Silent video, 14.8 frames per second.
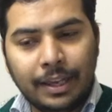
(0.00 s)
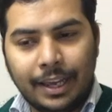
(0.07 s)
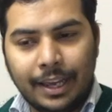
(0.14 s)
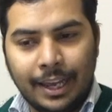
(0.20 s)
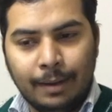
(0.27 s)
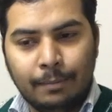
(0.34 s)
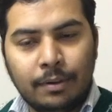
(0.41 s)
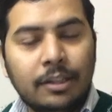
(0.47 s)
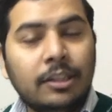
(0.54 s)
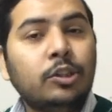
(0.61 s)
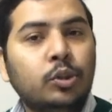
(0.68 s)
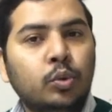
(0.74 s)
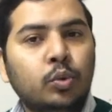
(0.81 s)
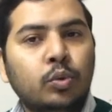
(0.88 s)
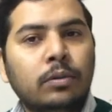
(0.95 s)
be able
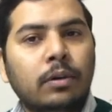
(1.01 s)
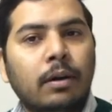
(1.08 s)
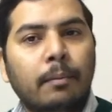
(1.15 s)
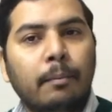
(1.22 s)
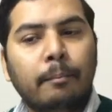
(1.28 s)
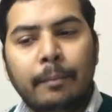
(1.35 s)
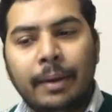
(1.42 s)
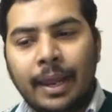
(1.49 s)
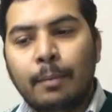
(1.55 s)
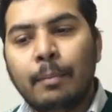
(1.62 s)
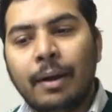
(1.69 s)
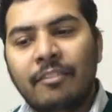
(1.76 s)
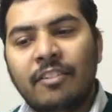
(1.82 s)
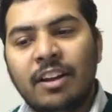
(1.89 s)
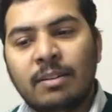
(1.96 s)
to make
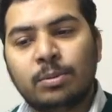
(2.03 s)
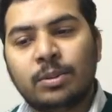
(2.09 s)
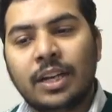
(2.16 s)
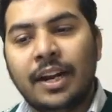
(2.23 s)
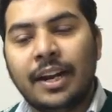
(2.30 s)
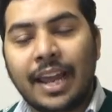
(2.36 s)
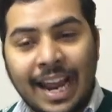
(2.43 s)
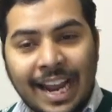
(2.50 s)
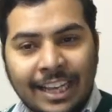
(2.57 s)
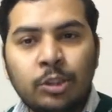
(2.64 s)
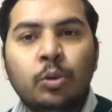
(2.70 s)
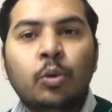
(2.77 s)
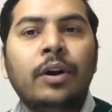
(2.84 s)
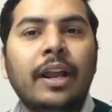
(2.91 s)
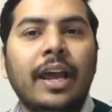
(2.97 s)
my website as
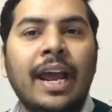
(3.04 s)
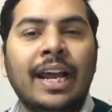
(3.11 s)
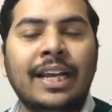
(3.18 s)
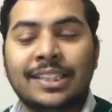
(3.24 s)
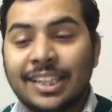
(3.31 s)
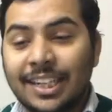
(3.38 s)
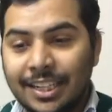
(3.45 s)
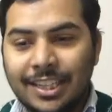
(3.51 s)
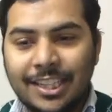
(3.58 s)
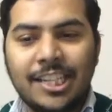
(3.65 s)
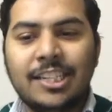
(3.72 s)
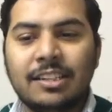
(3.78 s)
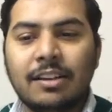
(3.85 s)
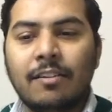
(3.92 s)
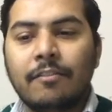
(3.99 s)
good as
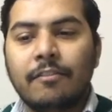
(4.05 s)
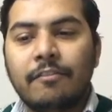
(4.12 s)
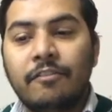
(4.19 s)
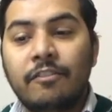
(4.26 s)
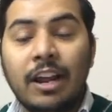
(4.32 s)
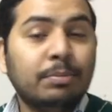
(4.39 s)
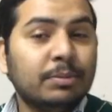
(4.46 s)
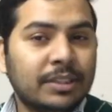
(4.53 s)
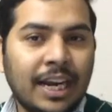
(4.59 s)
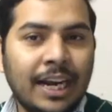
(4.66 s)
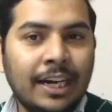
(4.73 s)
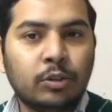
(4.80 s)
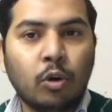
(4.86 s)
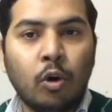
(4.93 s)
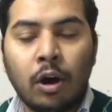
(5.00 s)
these
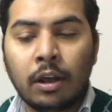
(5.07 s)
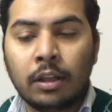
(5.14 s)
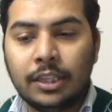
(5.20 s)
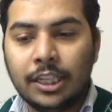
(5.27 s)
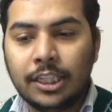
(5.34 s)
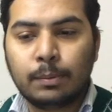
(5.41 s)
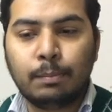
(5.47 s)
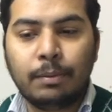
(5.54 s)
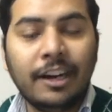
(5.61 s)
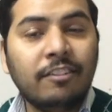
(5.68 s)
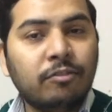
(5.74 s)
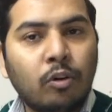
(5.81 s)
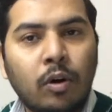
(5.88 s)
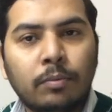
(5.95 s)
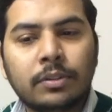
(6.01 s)
websites or these
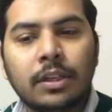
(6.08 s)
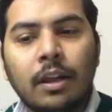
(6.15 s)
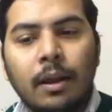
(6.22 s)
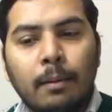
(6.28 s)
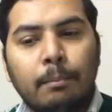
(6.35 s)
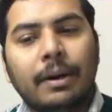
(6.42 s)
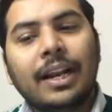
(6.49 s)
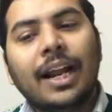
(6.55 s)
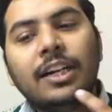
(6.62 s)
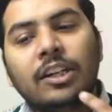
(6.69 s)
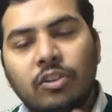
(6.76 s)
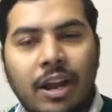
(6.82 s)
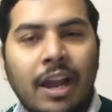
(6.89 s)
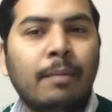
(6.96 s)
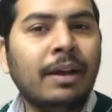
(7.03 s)
platforms but I'll
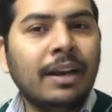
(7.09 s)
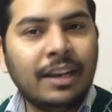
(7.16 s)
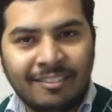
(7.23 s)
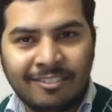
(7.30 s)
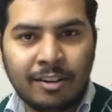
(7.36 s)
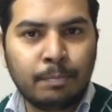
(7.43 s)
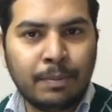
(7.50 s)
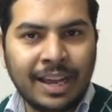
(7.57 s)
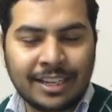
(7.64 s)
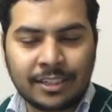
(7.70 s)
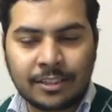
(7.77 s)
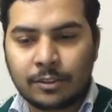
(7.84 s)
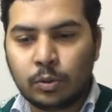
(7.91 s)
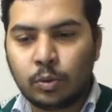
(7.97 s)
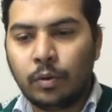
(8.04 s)
try my level
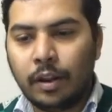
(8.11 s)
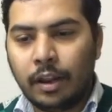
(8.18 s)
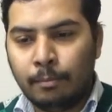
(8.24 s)
best to